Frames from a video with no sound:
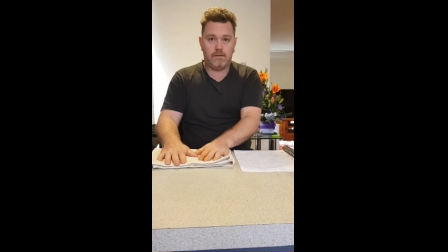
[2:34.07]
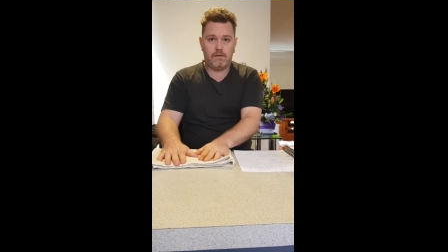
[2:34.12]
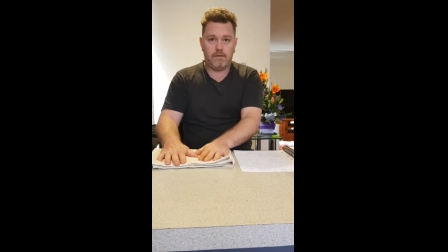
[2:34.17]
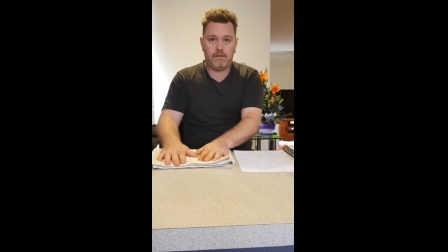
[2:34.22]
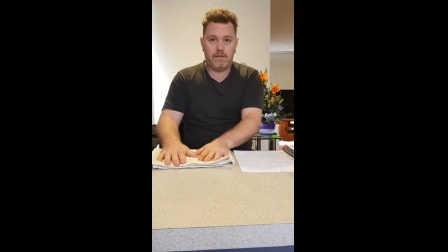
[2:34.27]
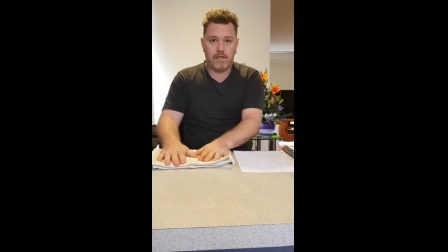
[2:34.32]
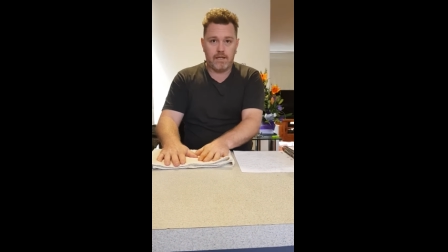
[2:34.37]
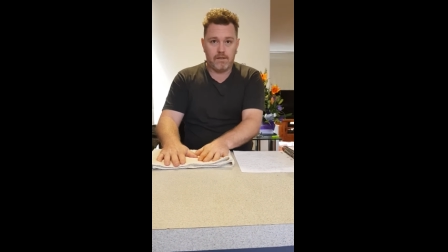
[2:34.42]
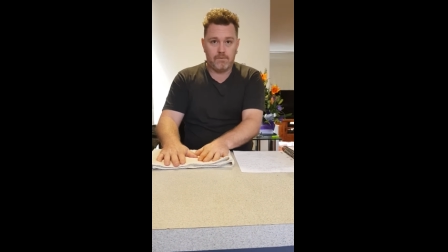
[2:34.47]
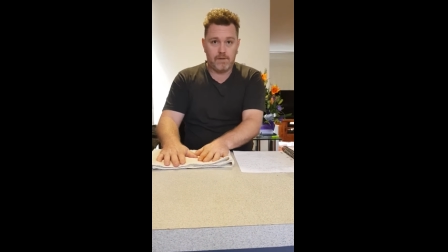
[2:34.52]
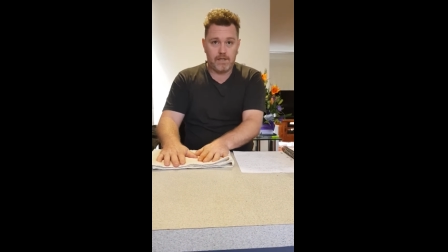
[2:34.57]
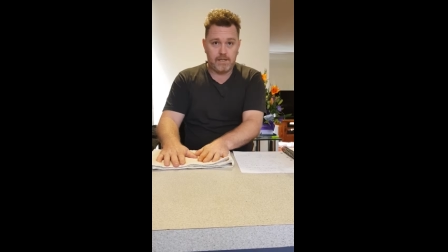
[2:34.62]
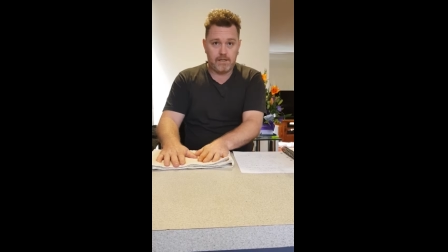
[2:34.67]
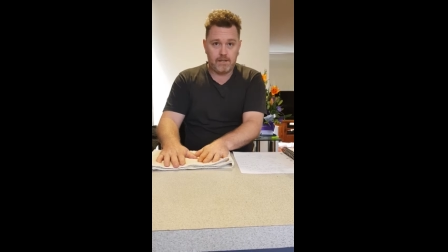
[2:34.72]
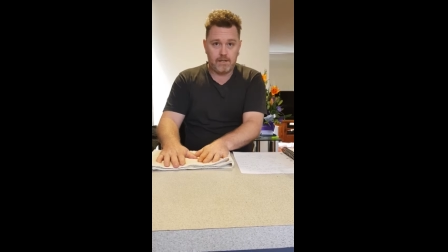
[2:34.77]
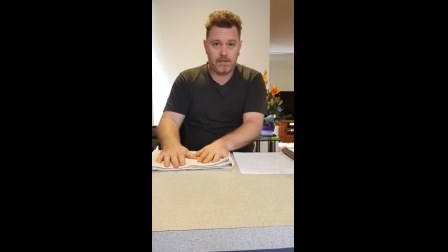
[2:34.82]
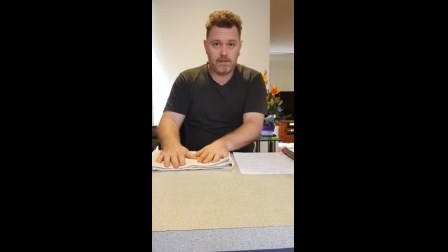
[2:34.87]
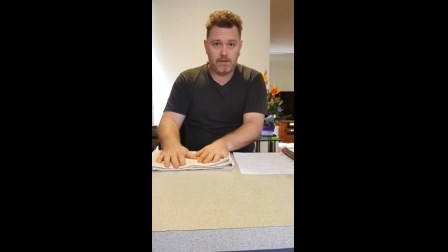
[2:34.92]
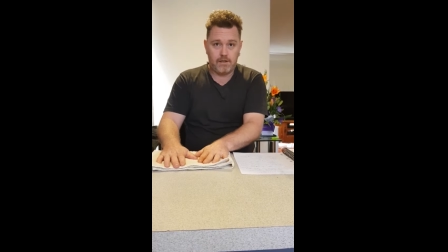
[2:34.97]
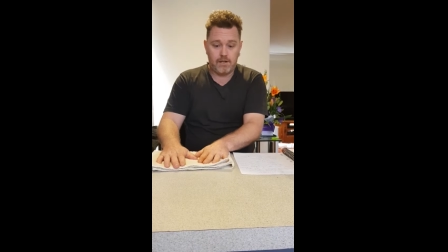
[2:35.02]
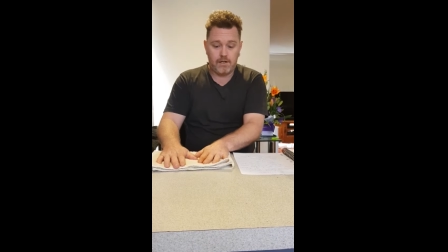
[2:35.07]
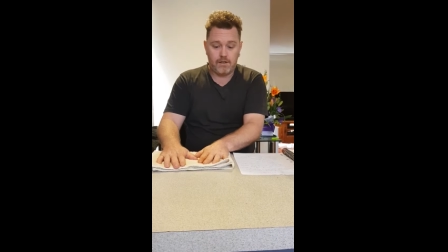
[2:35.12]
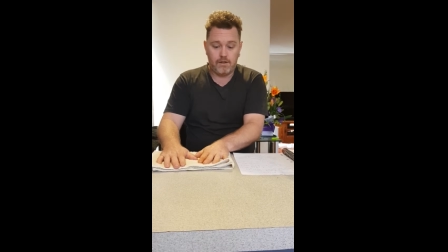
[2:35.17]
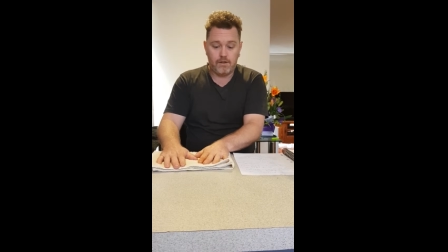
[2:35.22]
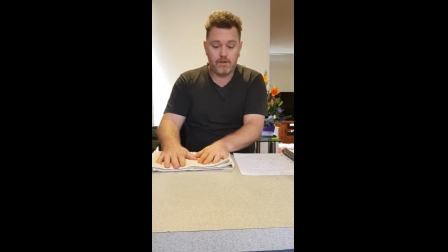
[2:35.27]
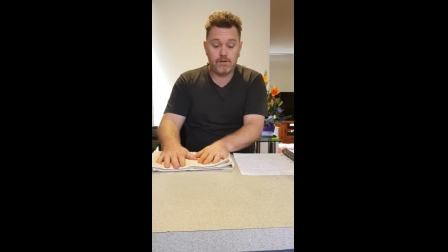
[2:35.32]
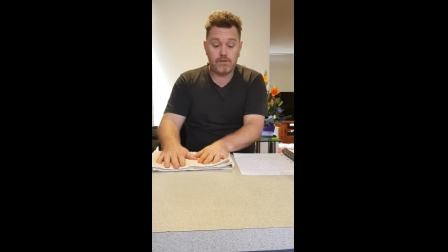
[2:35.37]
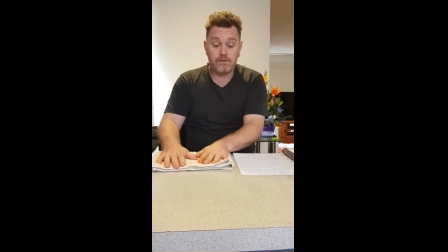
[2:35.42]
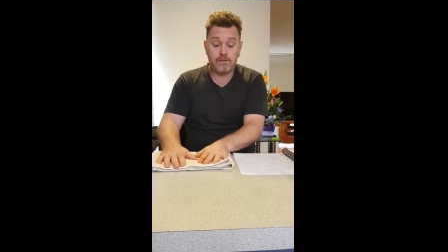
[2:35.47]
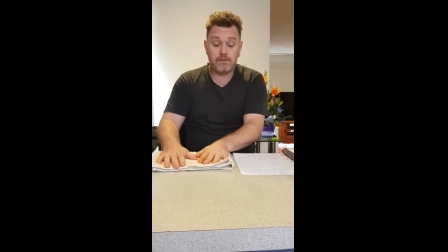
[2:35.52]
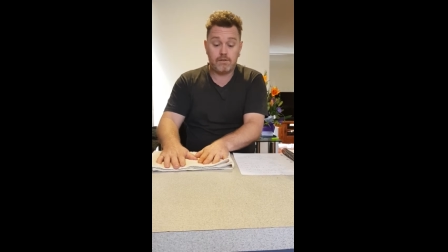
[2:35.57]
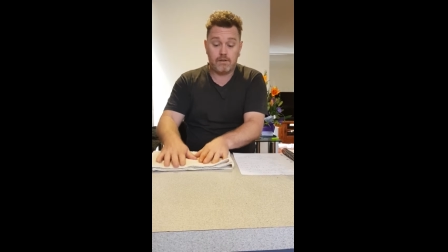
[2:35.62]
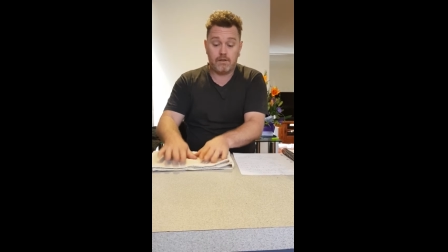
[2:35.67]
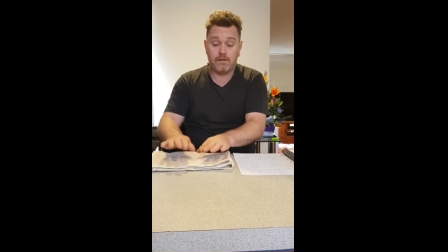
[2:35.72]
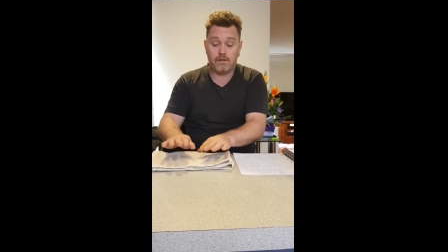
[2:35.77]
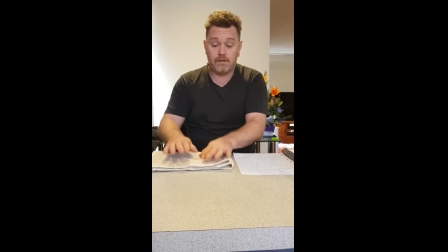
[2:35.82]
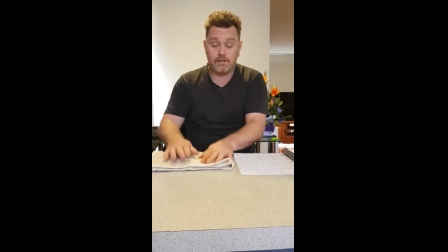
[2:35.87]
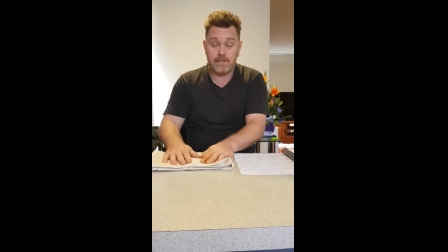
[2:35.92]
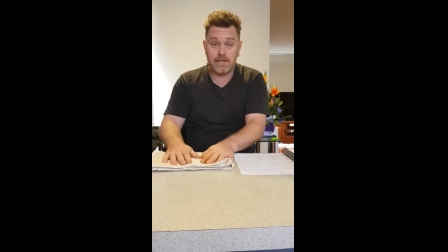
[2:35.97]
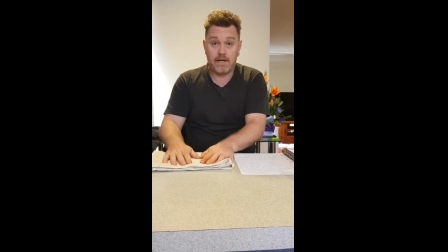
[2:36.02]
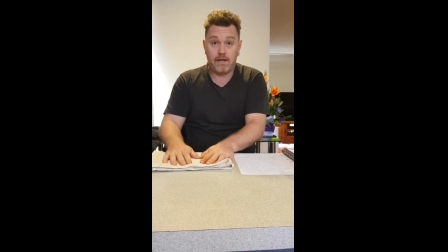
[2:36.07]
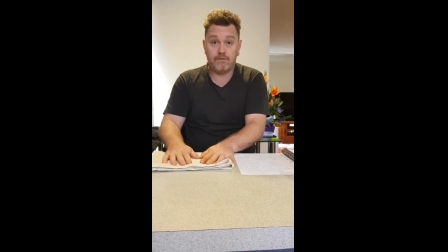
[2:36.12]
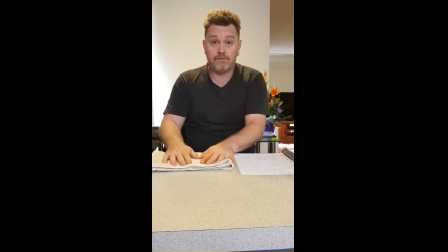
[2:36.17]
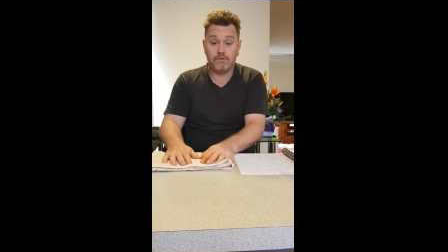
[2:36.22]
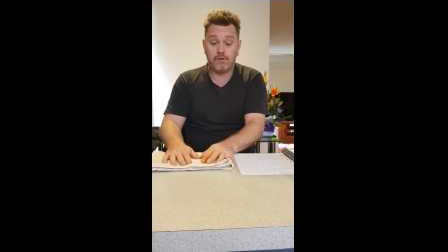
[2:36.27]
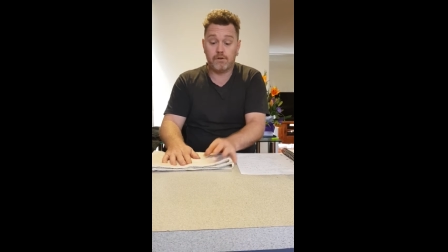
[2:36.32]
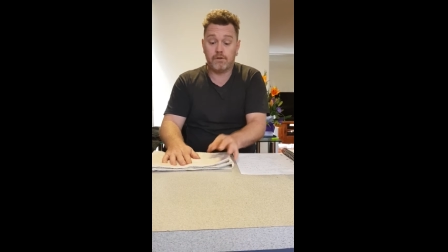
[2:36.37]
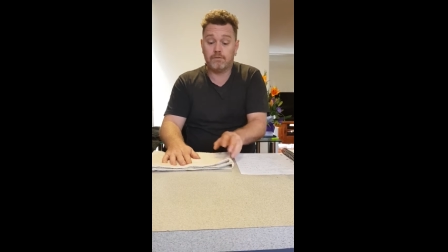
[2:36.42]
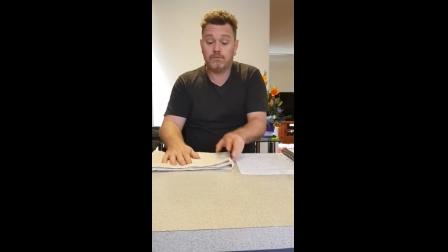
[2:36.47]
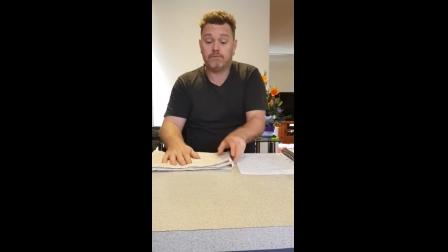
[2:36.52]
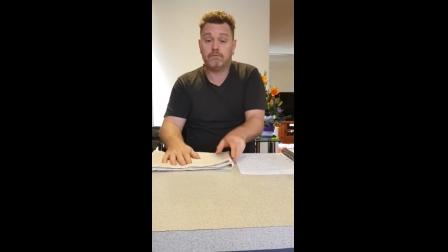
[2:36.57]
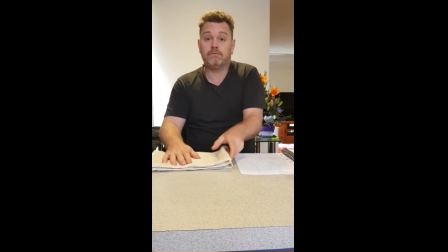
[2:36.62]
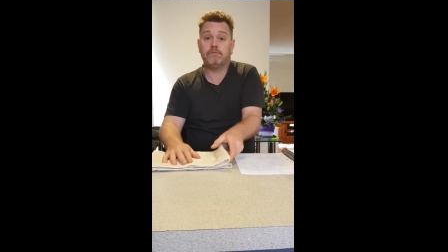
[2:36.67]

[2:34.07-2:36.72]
The other one that you can use the towel for